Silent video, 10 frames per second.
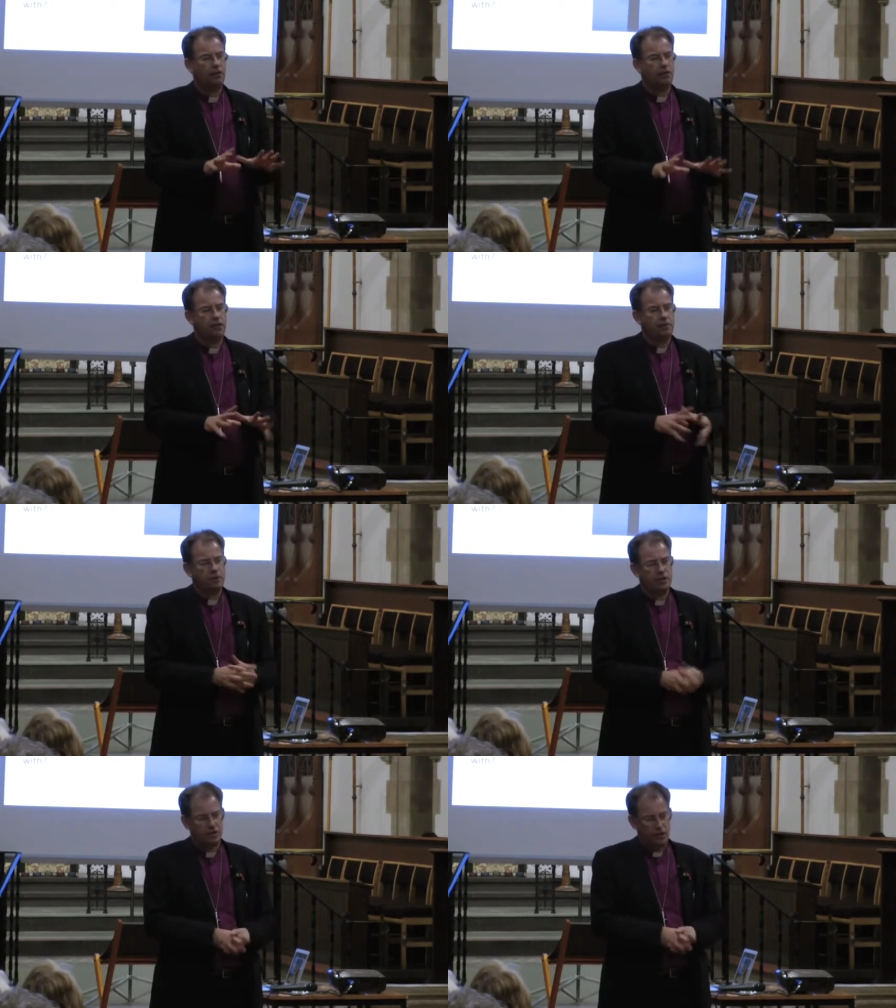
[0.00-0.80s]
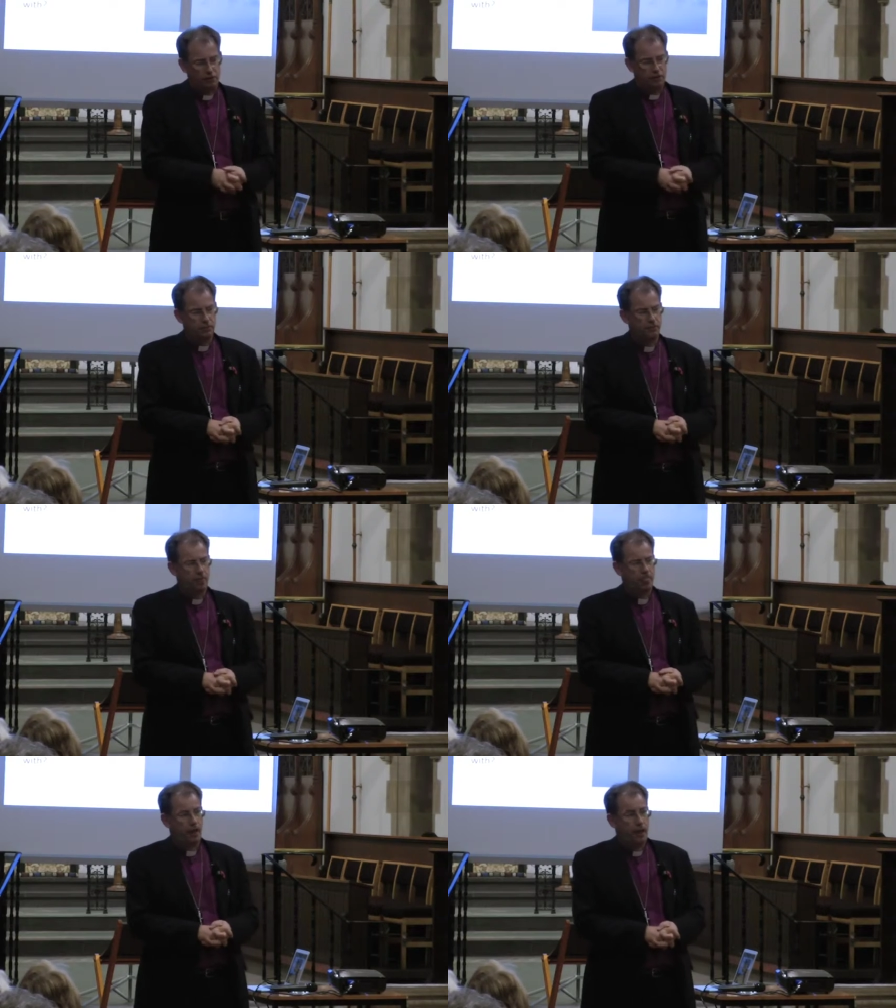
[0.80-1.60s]
The theme of the synod,
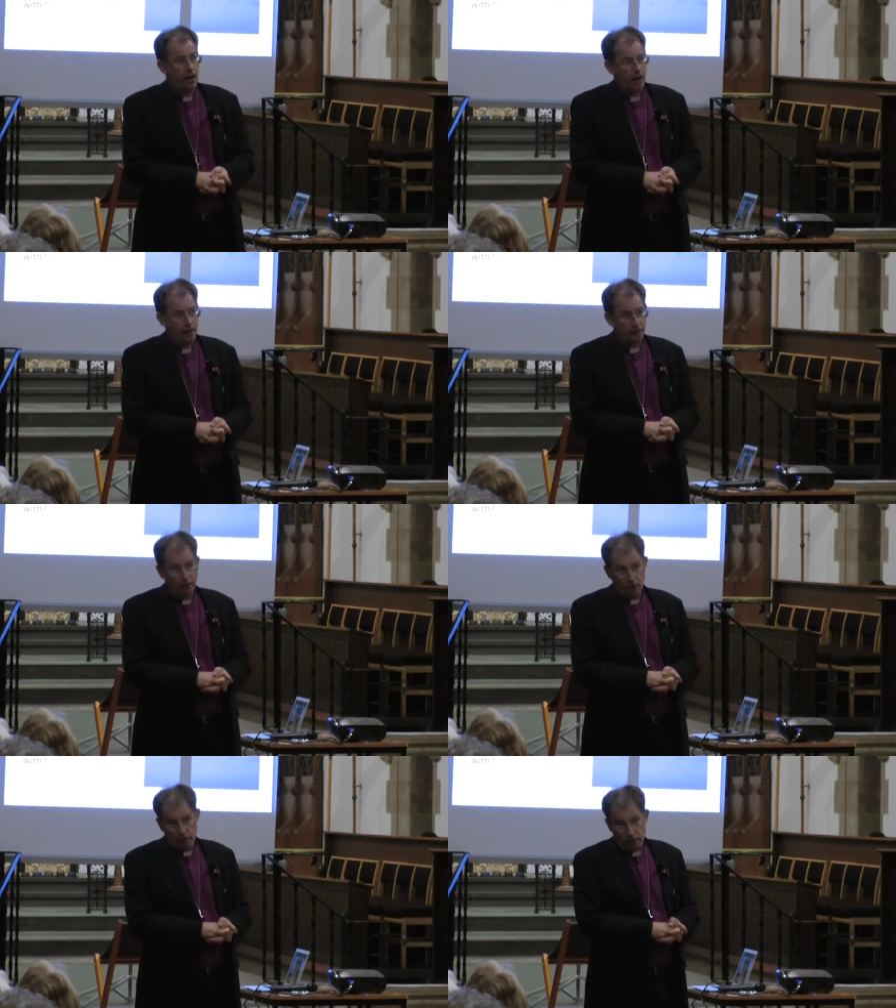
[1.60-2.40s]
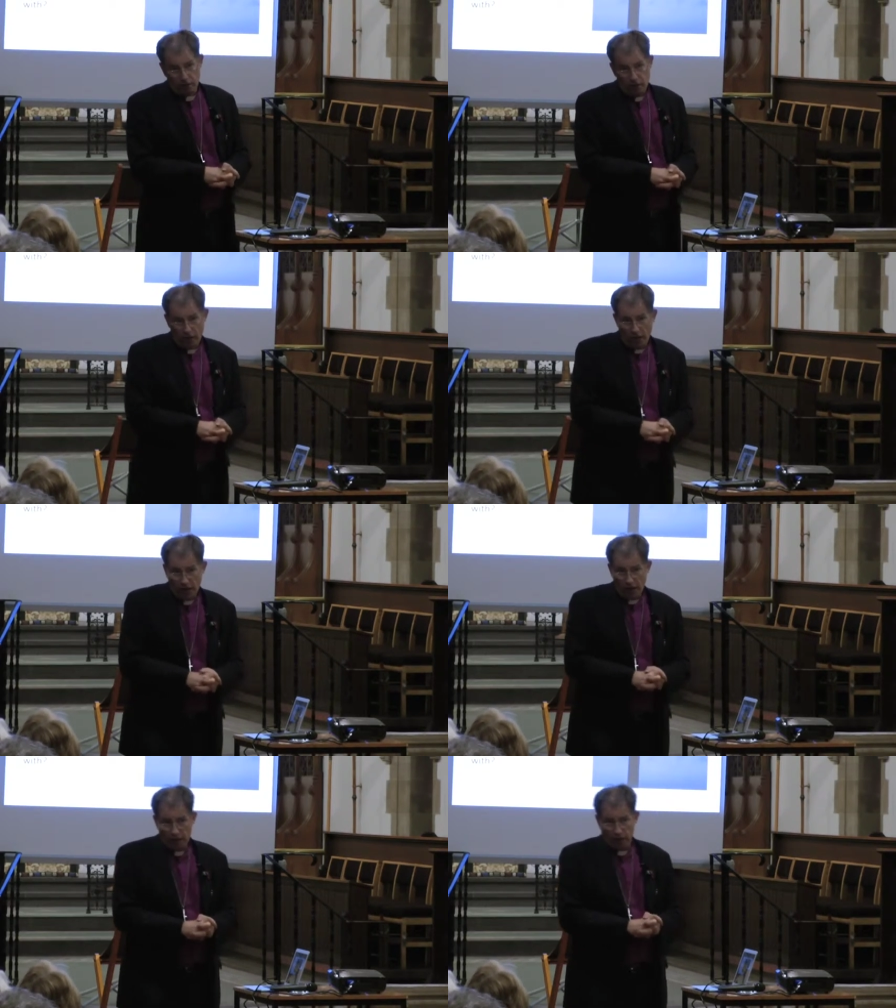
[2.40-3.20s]
uh,
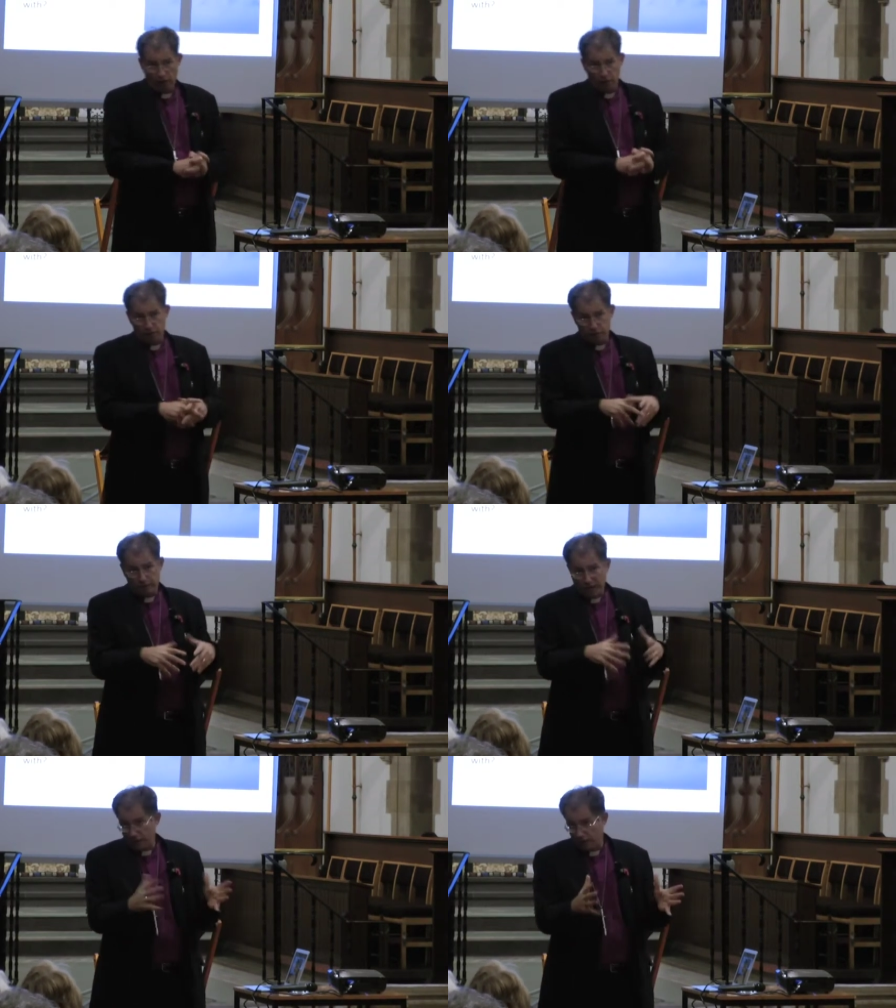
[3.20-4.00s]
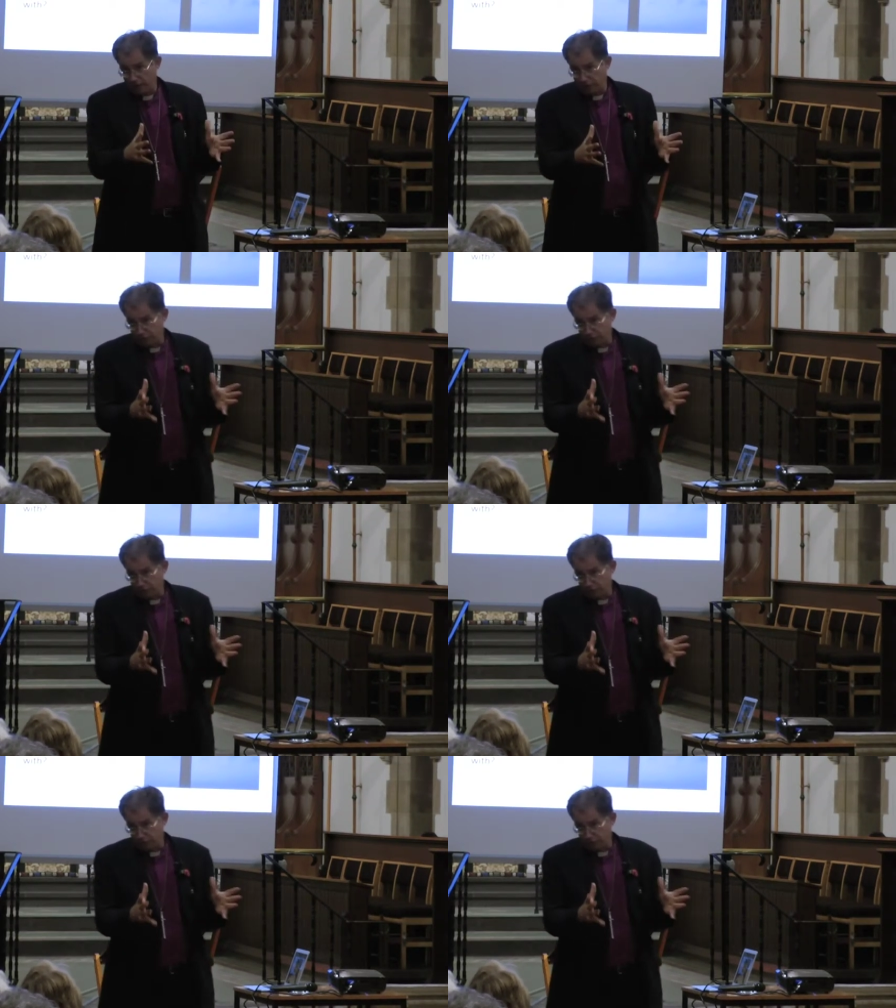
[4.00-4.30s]
uh, which met over